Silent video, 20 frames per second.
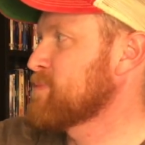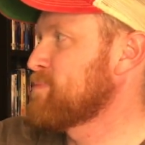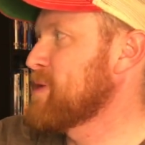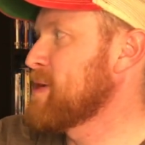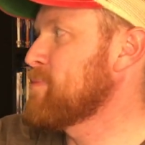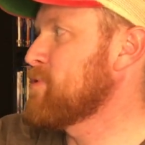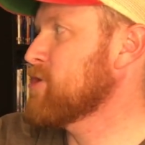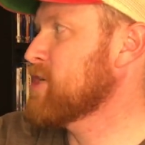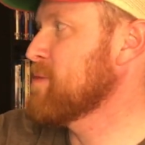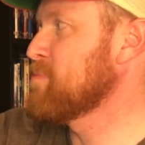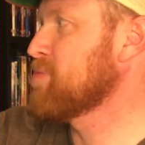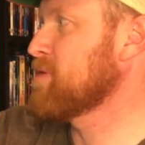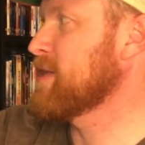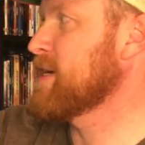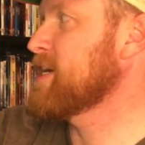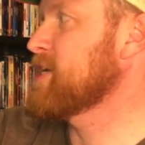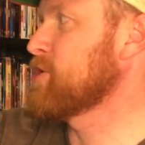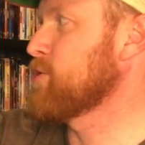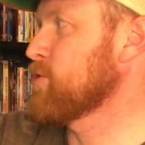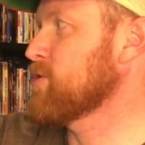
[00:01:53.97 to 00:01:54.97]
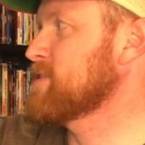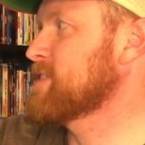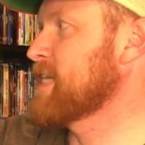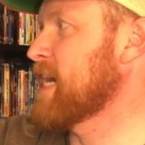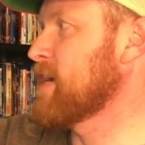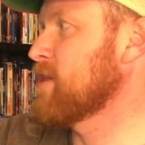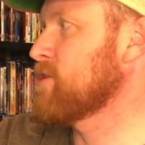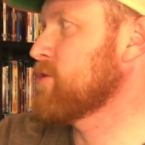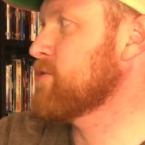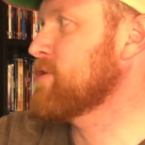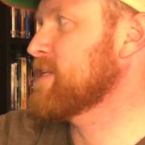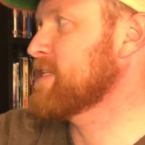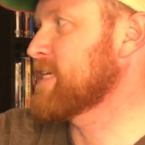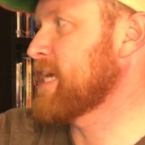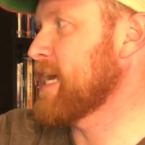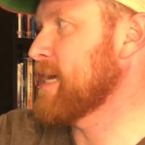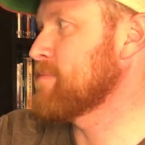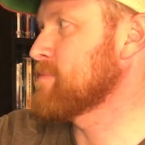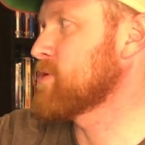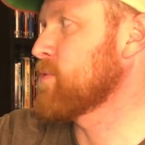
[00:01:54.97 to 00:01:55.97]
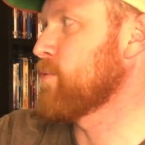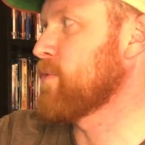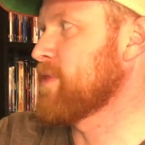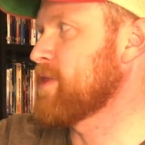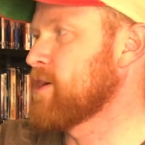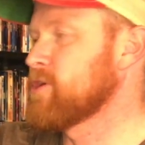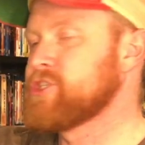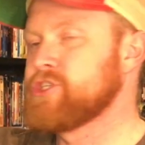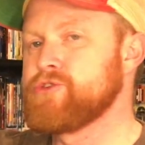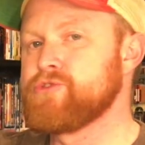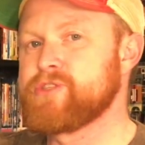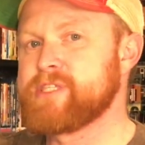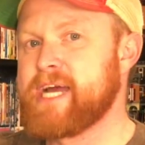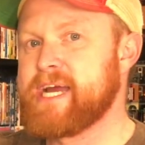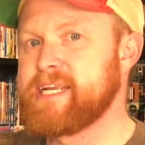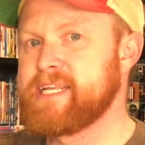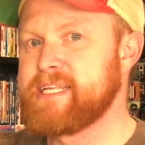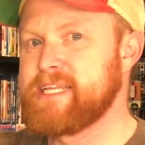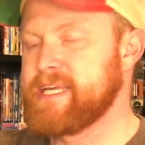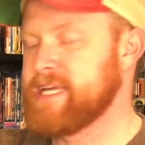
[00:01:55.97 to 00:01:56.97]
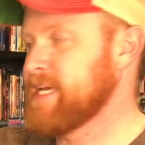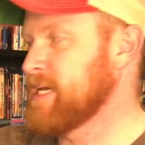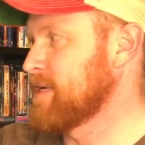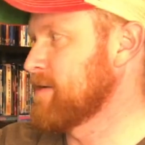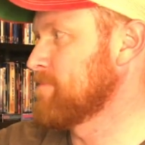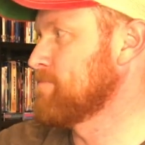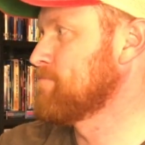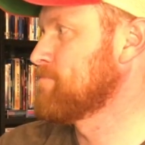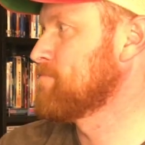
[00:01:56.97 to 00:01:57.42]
people can play your downloaded games without you signing in.